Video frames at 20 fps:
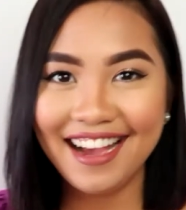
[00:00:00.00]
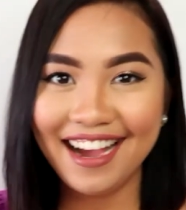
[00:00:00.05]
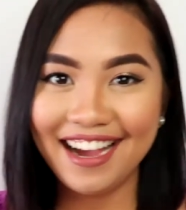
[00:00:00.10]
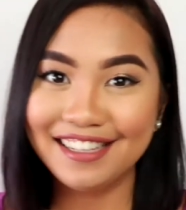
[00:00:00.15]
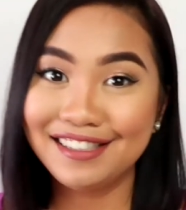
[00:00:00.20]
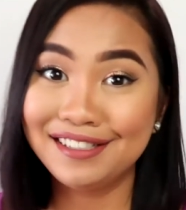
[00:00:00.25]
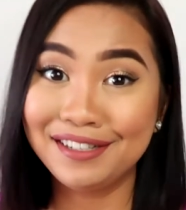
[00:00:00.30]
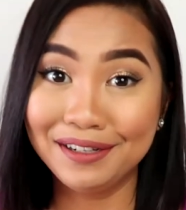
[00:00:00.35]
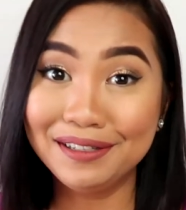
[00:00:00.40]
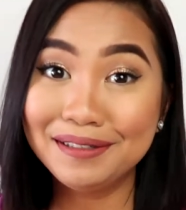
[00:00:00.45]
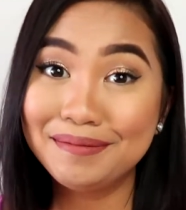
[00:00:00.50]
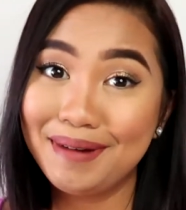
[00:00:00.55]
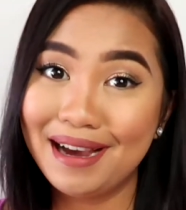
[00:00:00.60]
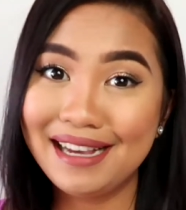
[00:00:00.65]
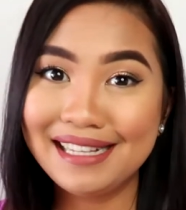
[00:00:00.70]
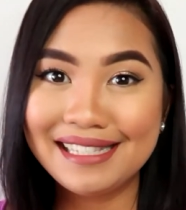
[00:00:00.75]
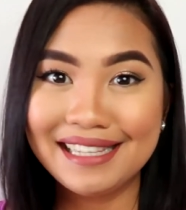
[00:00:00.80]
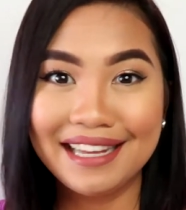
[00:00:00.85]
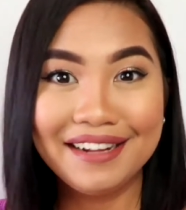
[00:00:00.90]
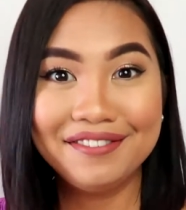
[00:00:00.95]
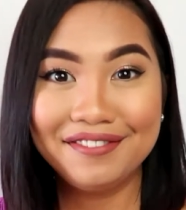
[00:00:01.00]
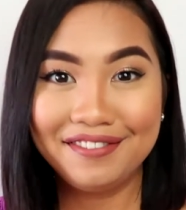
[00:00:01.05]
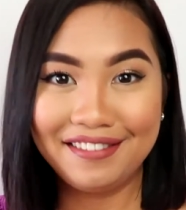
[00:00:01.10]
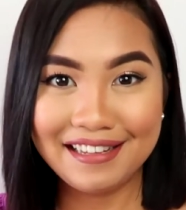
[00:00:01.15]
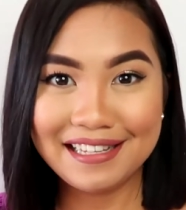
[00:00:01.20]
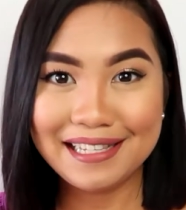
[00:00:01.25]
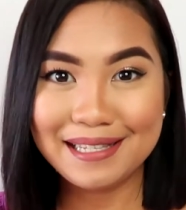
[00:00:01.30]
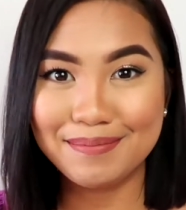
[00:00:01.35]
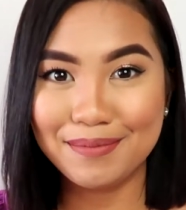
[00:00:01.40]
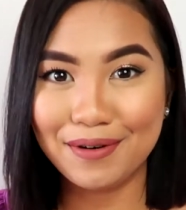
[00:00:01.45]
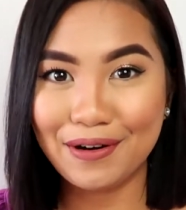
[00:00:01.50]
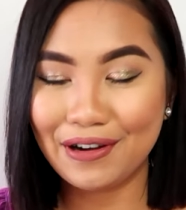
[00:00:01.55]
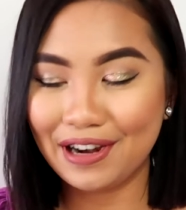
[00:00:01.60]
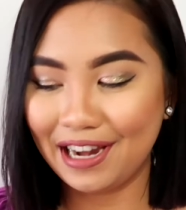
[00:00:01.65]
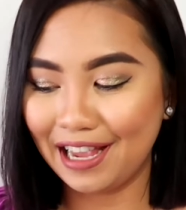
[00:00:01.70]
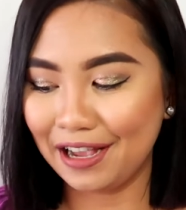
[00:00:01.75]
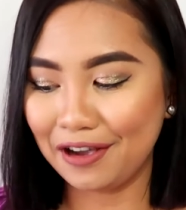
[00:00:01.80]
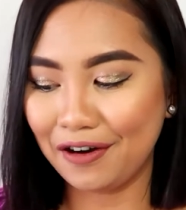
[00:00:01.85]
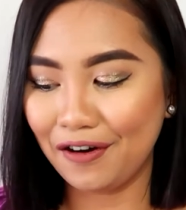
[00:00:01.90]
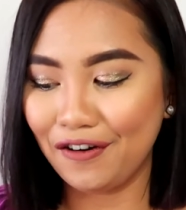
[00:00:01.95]
I told myself this
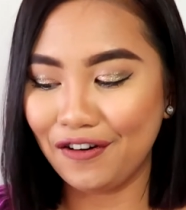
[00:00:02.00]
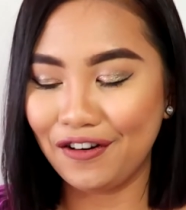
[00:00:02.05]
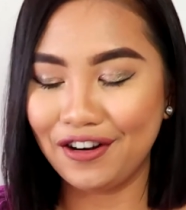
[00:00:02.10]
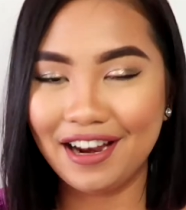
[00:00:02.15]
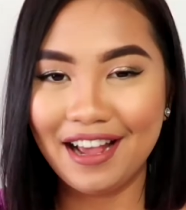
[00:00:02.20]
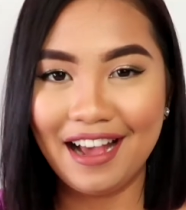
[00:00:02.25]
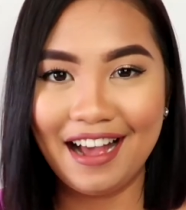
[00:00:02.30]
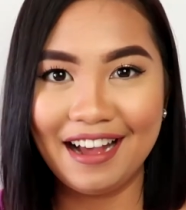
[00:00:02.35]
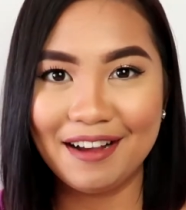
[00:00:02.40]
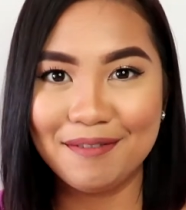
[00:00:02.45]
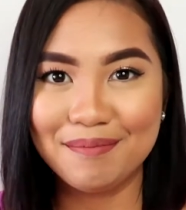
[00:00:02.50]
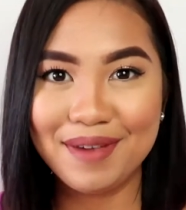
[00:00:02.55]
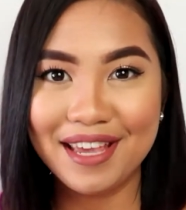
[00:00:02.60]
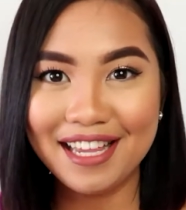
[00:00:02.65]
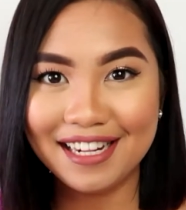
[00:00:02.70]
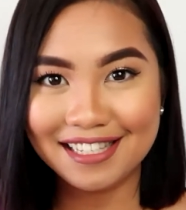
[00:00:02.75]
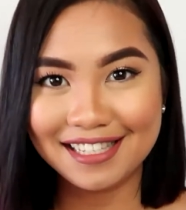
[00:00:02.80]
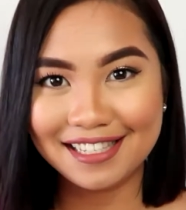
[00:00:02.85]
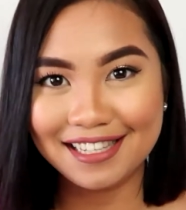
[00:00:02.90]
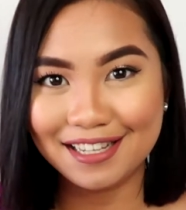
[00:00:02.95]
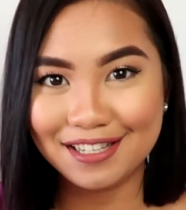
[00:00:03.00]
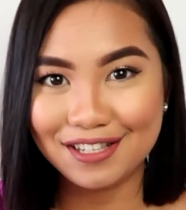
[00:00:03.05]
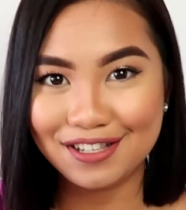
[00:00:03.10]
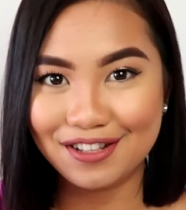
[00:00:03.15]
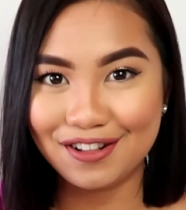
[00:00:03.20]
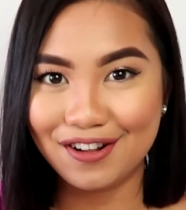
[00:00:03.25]
morning on Insta